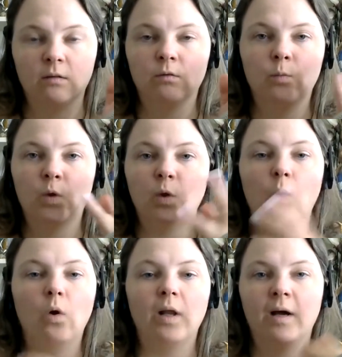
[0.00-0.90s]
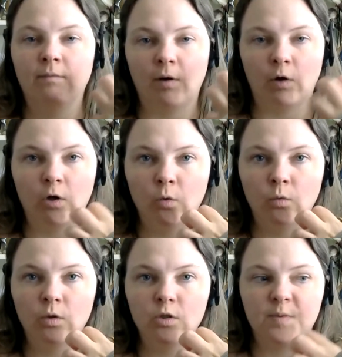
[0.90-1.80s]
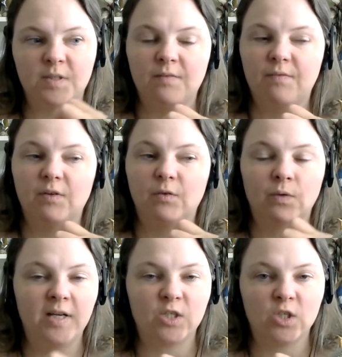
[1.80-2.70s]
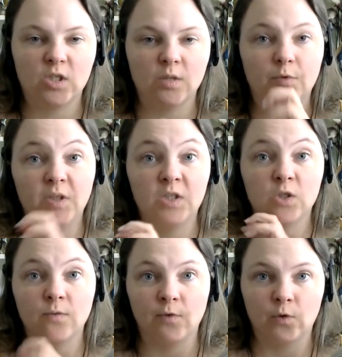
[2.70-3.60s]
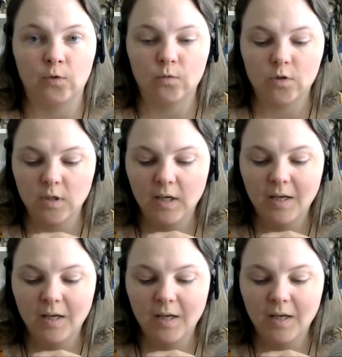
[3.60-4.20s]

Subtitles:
We all have our own specific relationship to each of the runes.